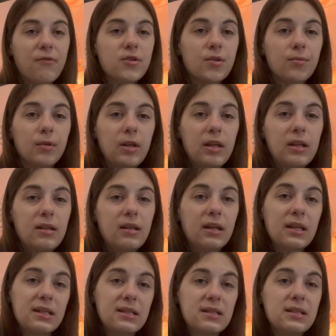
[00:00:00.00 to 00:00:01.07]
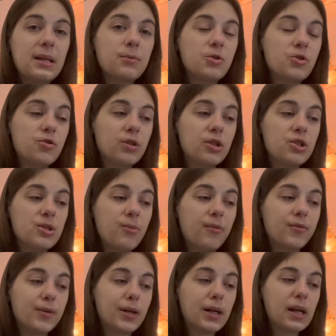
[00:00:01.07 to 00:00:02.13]
to read the Kiss Deception trilogy
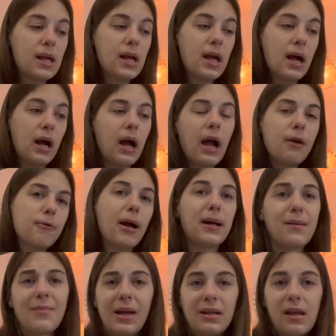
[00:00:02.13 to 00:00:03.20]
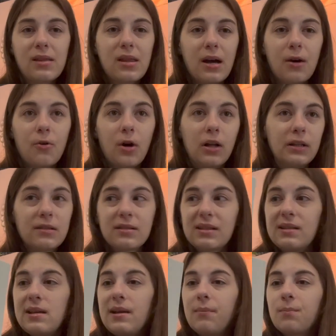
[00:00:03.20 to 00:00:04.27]
before. I recommend it though,
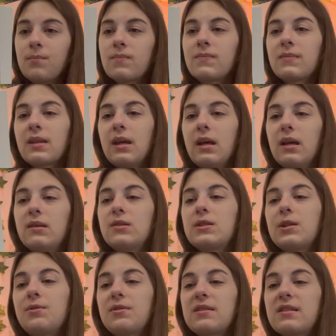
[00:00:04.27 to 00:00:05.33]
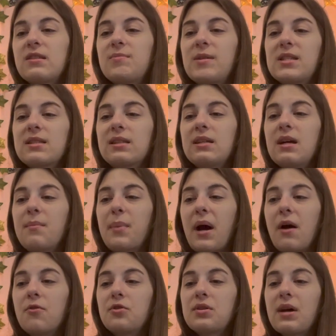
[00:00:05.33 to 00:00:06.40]
honestly. So this is basically
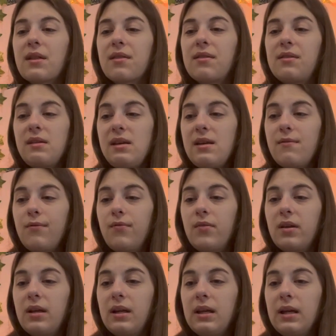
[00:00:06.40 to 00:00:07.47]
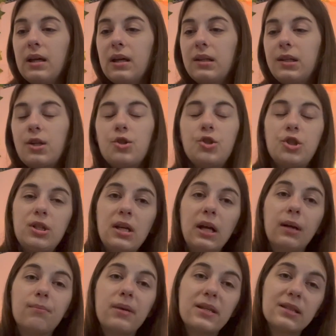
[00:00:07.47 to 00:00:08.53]
about a thief, and she
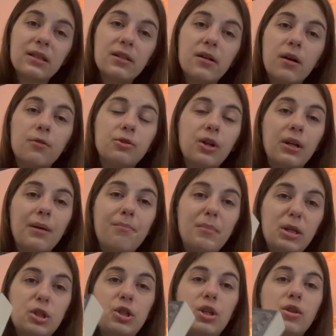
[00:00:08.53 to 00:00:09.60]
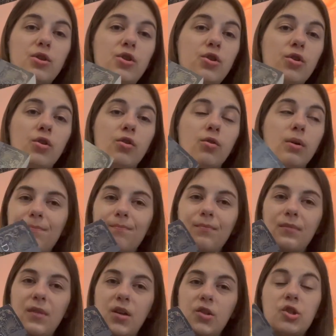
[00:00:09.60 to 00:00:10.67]
basically goes on a mission to.
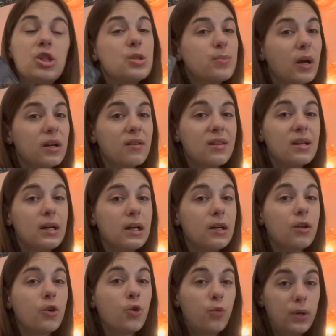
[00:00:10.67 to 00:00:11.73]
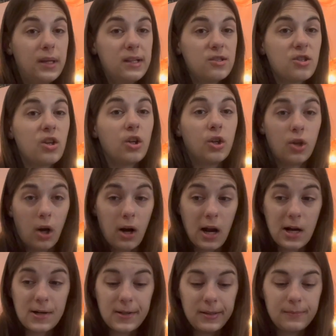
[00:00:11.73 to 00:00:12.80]
She's part of the Queen's
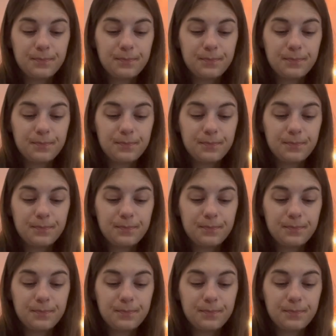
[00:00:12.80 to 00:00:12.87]
Guard,